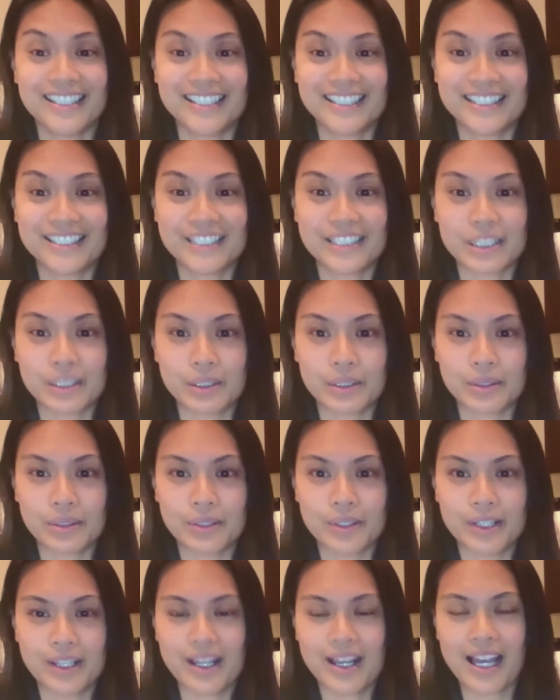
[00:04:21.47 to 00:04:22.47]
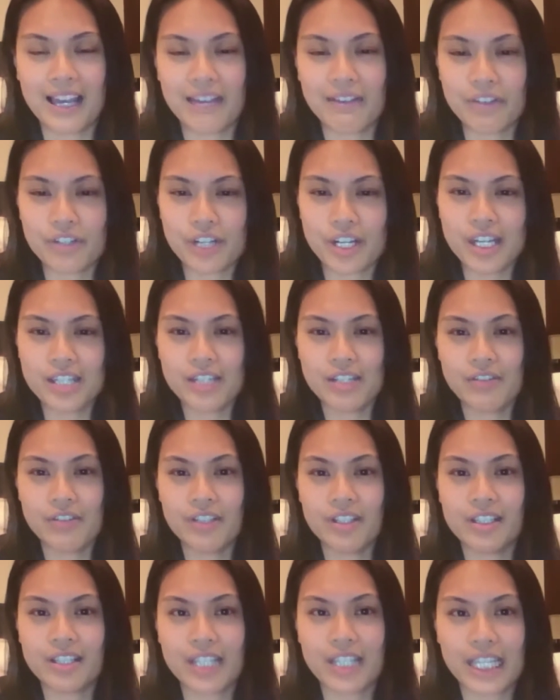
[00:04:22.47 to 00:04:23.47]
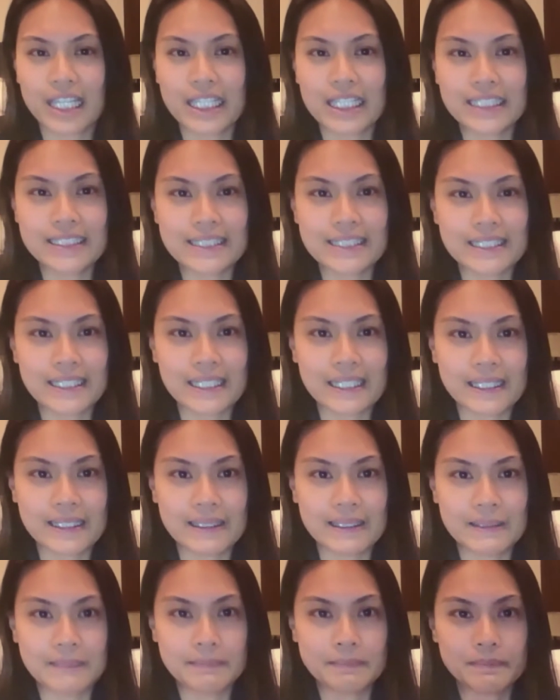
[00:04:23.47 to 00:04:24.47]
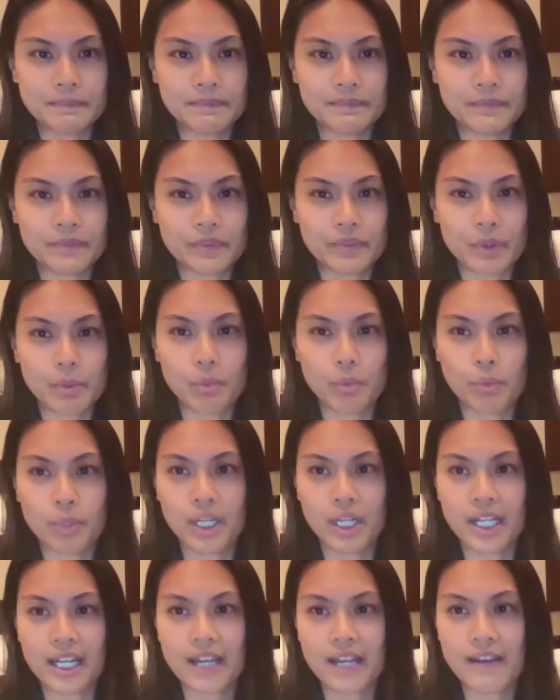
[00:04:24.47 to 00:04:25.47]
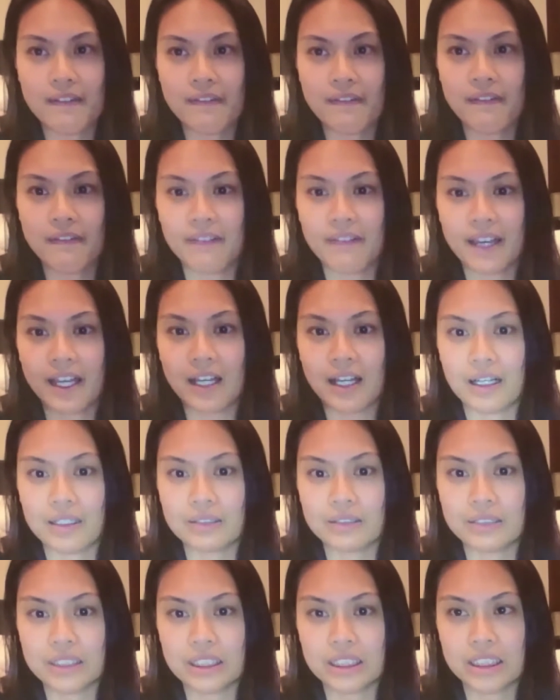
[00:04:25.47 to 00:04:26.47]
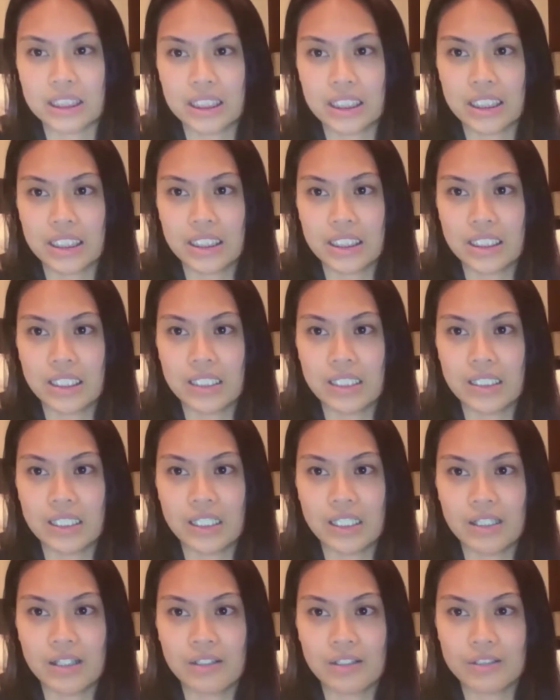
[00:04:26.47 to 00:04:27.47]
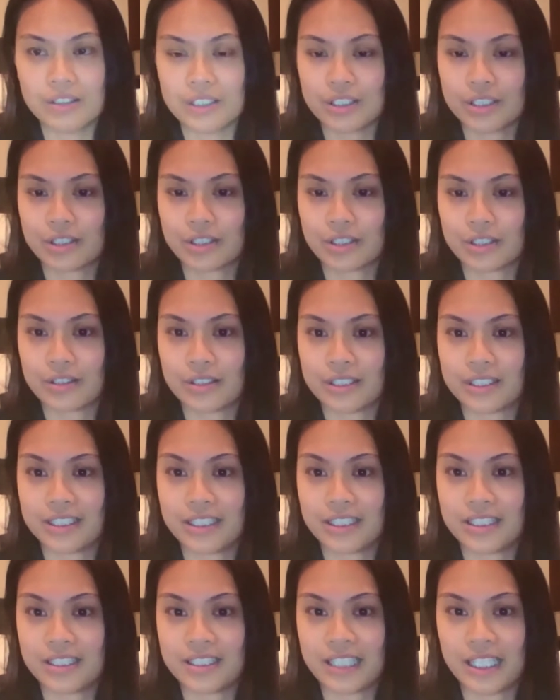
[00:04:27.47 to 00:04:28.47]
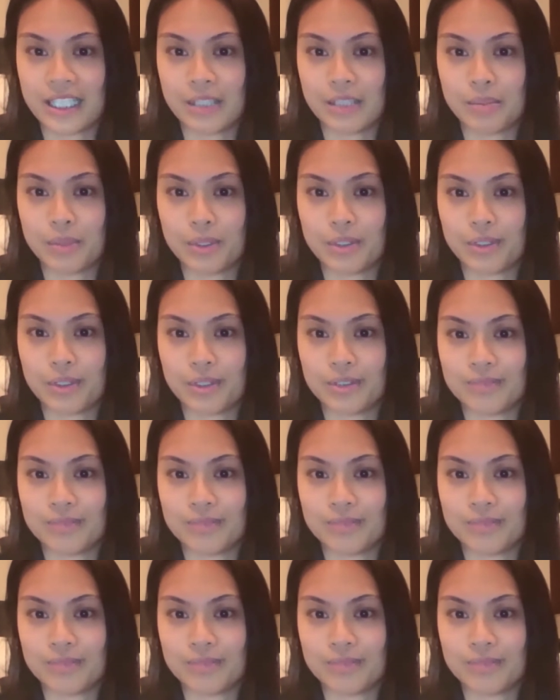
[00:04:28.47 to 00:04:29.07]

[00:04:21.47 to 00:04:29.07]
So I've tried different things. From what I've found, none of those are sustainable.